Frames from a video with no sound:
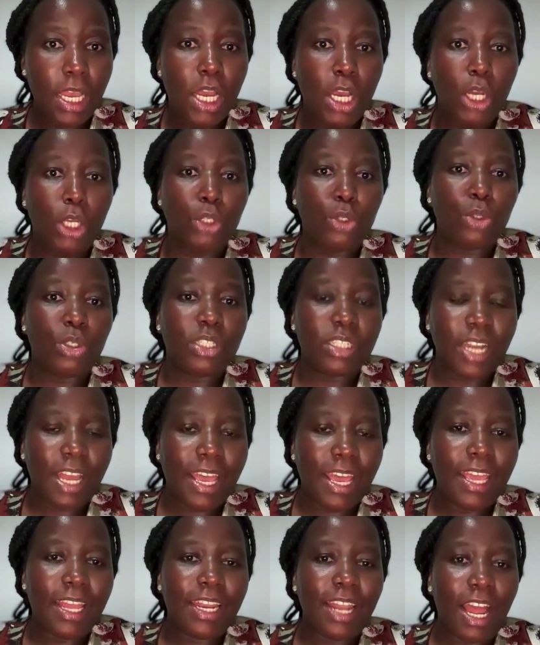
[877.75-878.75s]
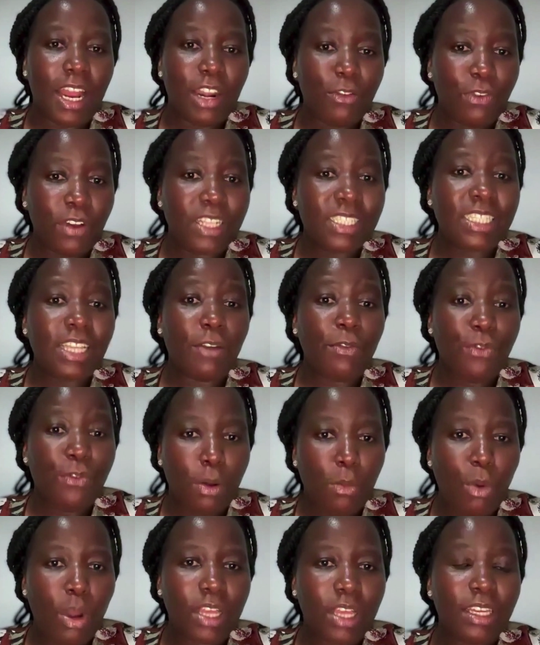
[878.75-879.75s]
to try and advance a
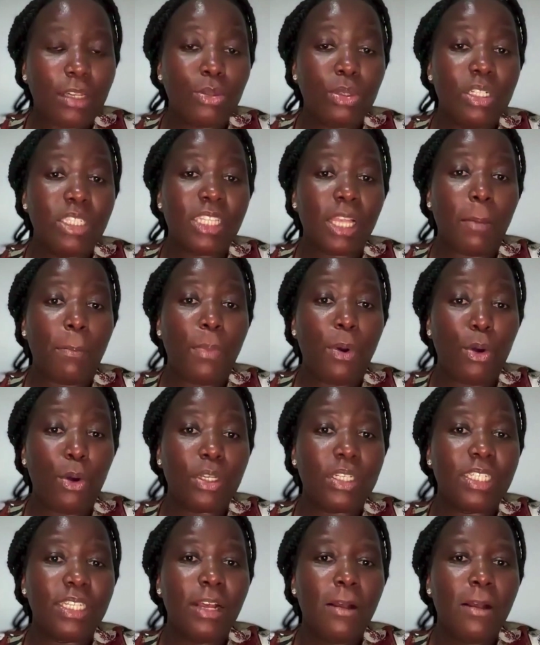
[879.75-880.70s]
framework that will support